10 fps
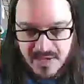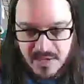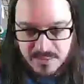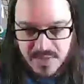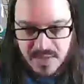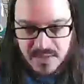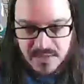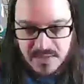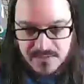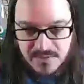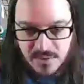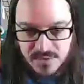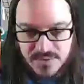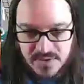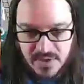up again and float
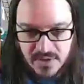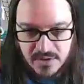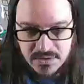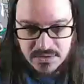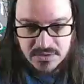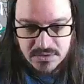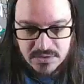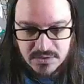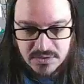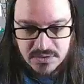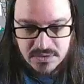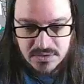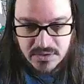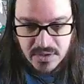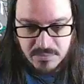into the air.
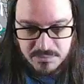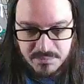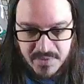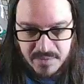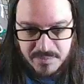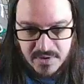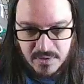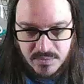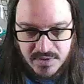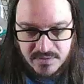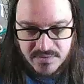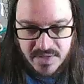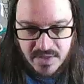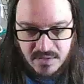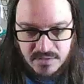He might be low enough
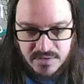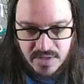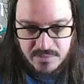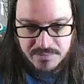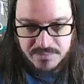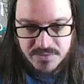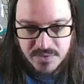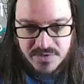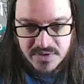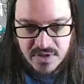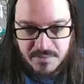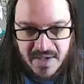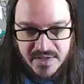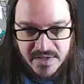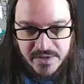now. Yep. So he's going to come
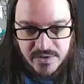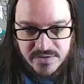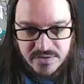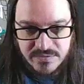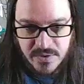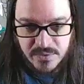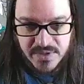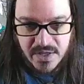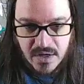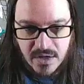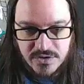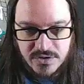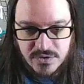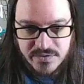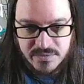back here. He's going to float in the air, and two
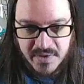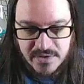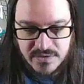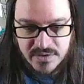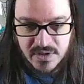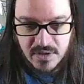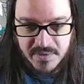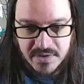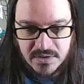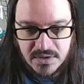of his buddies are going to come in.